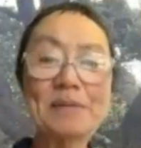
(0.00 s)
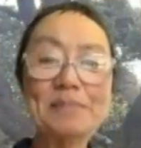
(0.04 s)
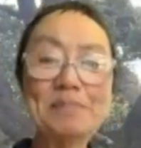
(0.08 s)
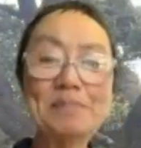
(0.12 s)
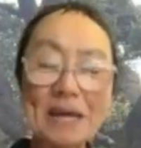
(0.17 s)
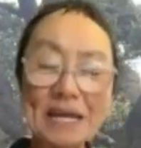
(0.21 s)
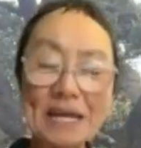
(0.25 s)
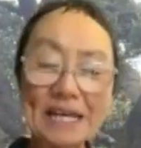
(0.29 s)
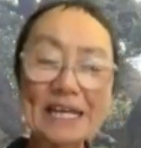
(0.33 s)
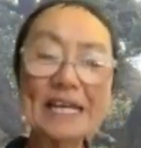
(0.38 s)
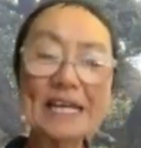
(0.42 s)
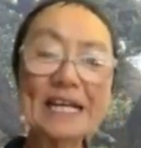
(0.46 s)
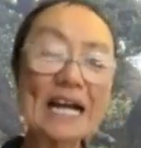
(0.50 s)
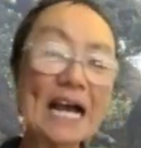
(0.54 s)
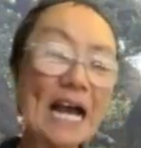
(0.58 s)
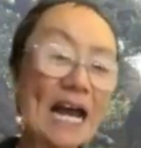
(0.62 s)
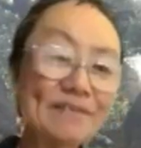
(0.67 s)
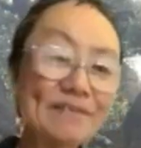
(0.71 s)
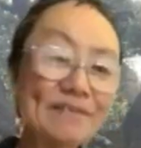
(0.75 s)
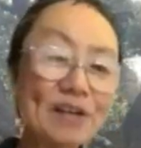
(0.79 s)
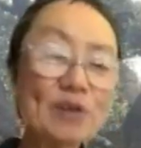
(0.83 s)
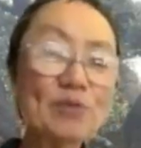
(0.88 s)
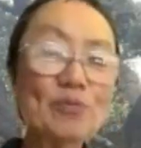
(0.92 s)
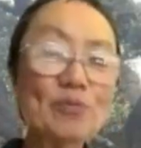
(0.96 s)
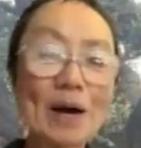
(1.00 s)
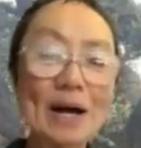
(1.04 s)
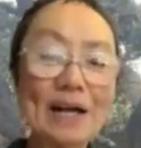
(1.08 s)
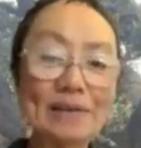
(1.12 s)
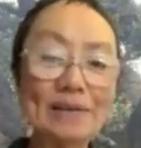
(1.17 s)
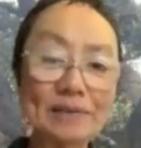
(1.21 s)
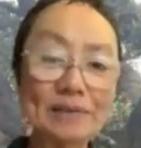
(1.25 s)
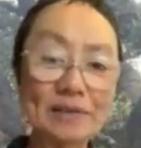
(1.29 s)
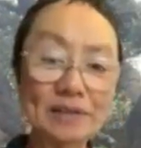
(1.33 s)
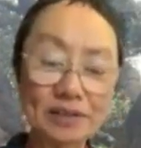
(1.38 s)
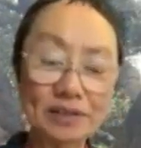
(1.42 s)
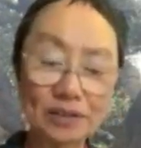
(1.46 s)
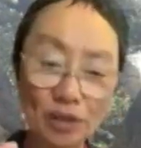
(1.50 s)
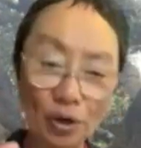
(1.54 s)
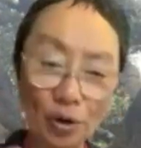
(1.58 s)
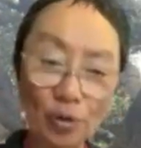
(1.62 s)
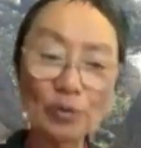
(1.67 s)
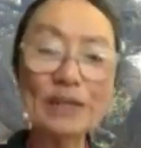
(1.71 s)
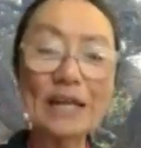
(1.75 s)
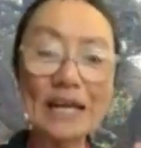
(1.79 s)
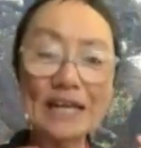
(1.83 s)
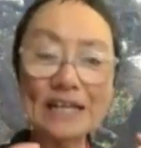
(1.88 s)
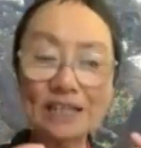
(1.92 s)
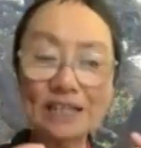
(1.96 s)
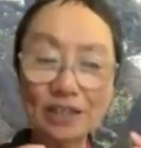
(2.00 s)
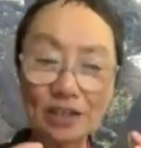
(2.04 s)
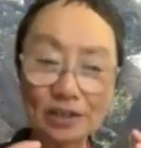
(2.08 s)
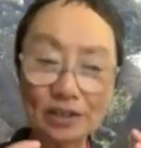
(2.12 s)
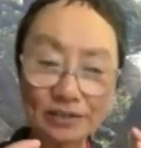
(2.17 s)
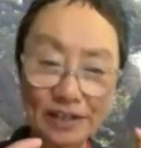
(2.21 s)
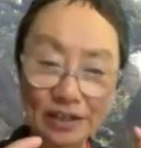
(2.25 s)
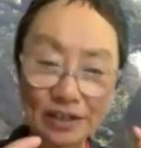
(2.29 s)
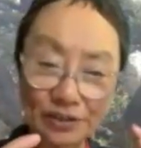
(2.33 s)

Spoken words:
making everyone donate